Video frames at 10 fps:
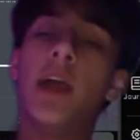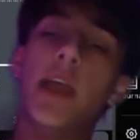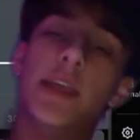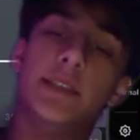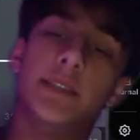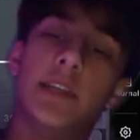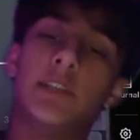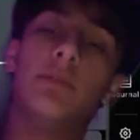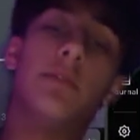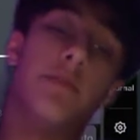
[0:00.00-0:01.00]
is
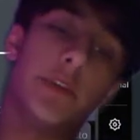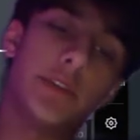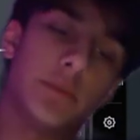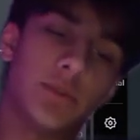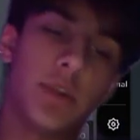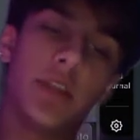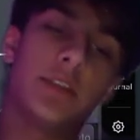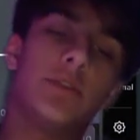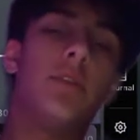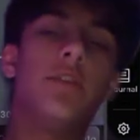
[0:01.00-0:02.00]
essentially a reversal trade.
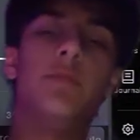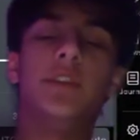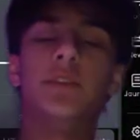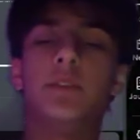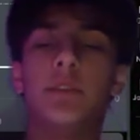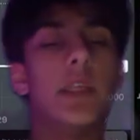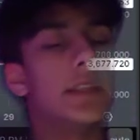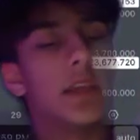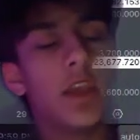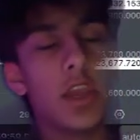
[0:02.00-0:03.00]
So you'll be
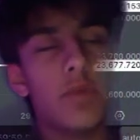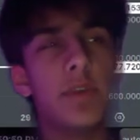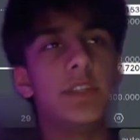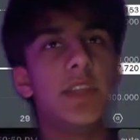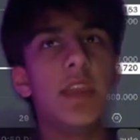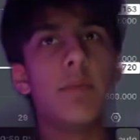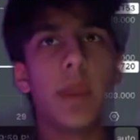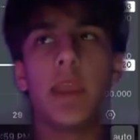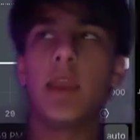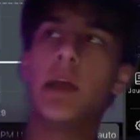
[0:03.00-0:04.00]
seeing
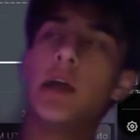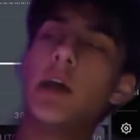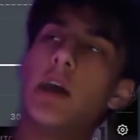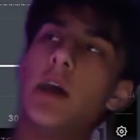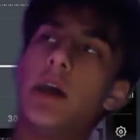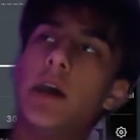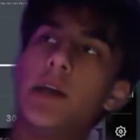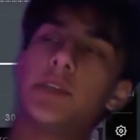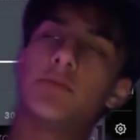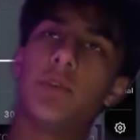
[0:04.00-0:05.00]
me
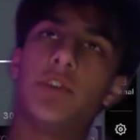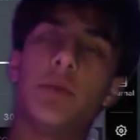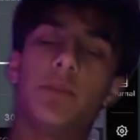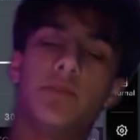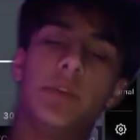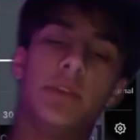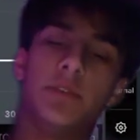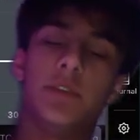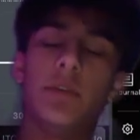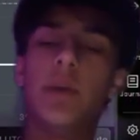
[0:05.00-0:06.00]
switch up between
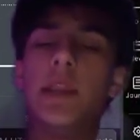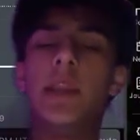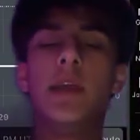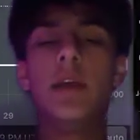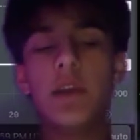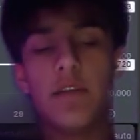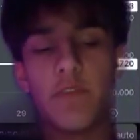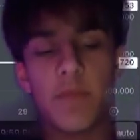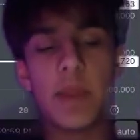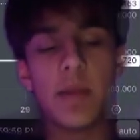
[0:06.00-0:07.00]
those two. And
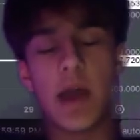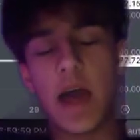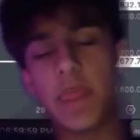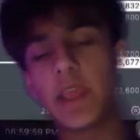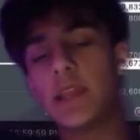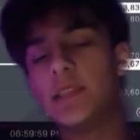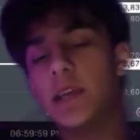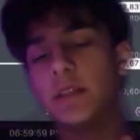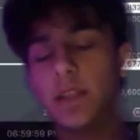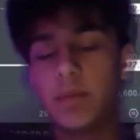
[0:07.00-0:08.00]
for me, I think it's
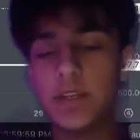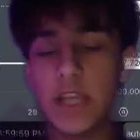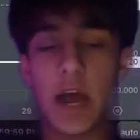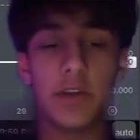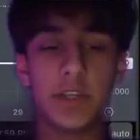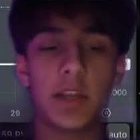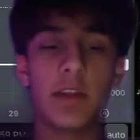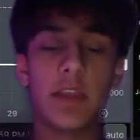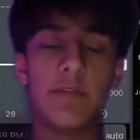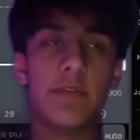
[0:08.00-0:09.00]
a little bit
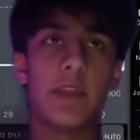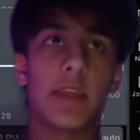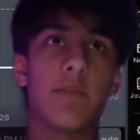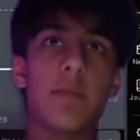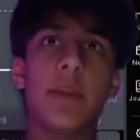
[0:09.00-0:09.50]
challenging. Even like for me,